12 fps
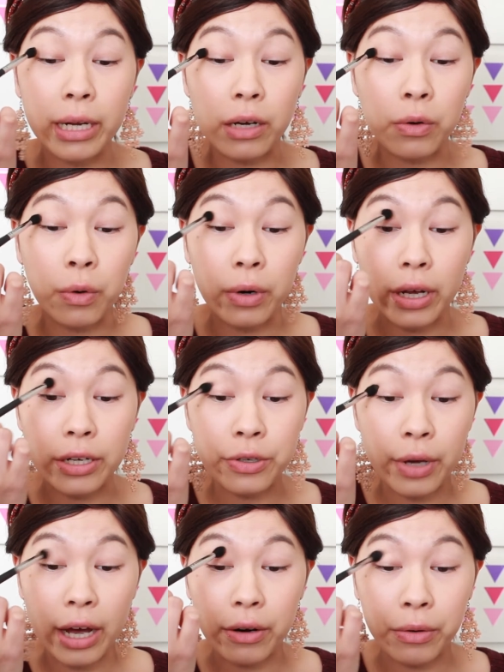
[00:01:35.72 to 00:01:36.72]
inner corner
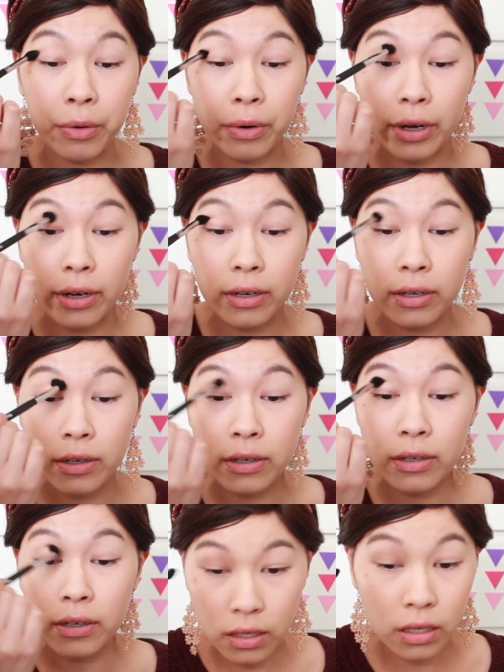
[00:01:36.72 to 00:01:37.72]
to outer corner.
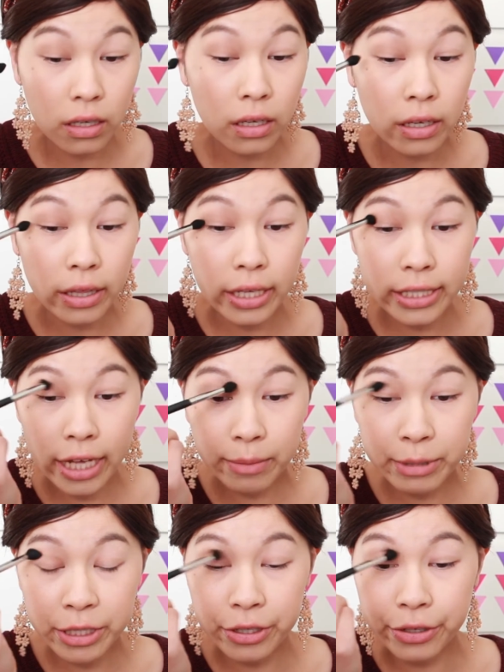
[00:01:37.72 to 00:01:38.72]
This
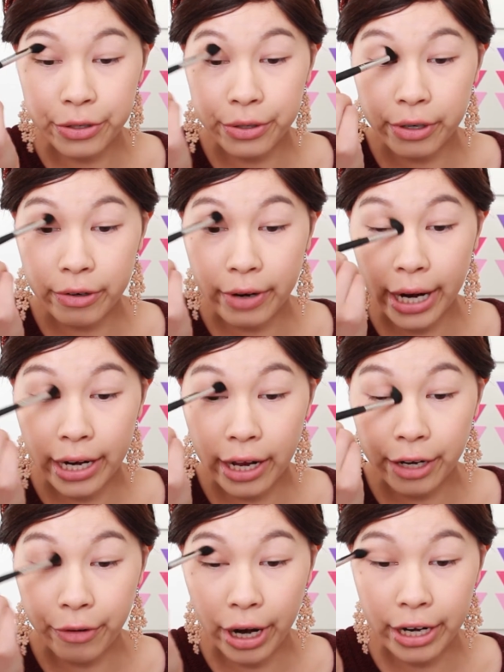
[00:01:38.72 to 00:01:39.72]
helps to create
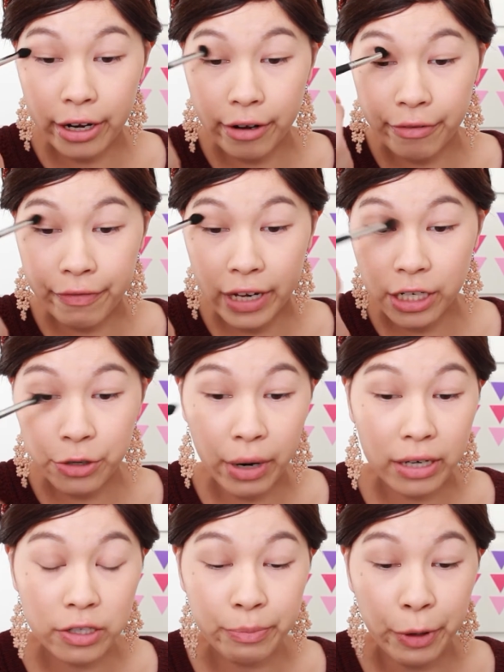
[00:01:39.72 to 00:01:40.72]
a gradient effect to
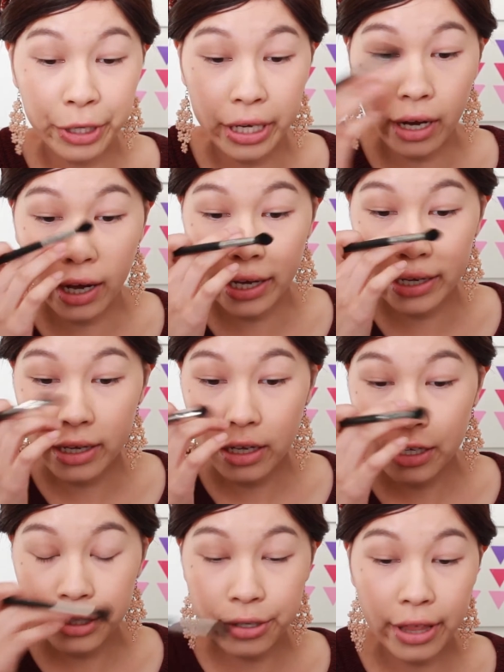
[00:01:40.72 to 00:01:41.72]
our smoky eye
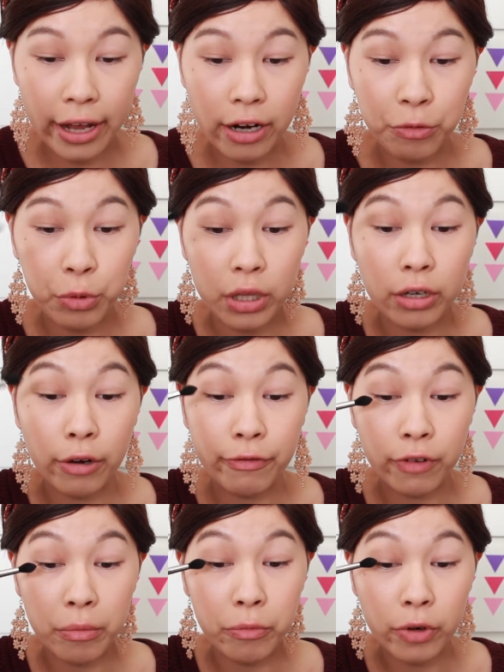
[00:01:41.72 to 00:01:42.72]
so that it will go
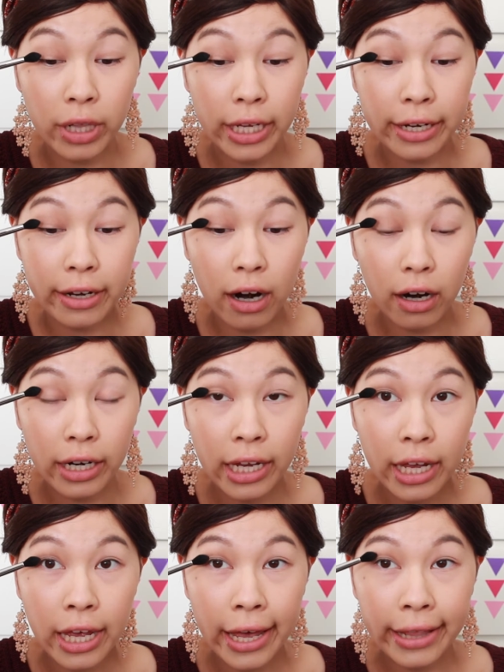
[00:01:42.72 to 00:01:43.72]
from really dark
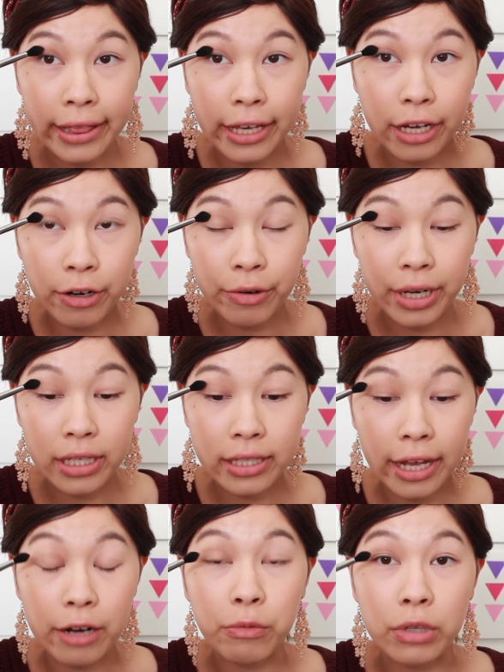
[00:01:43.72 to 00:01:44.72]
at the crease
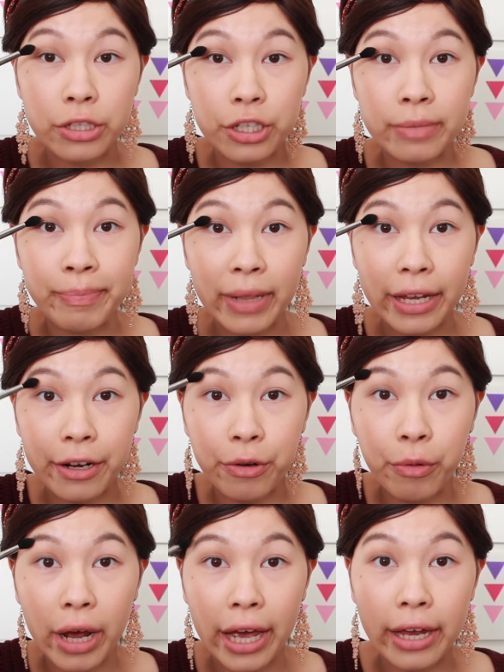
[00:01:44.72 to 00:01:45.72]
and it will just blend
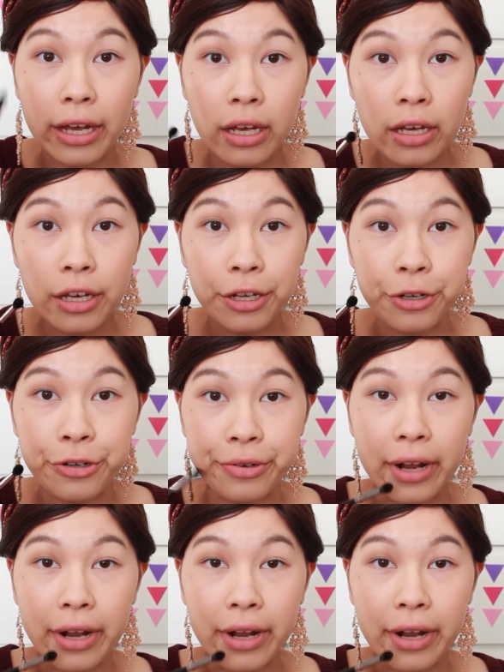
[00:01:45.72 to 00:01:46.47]
away into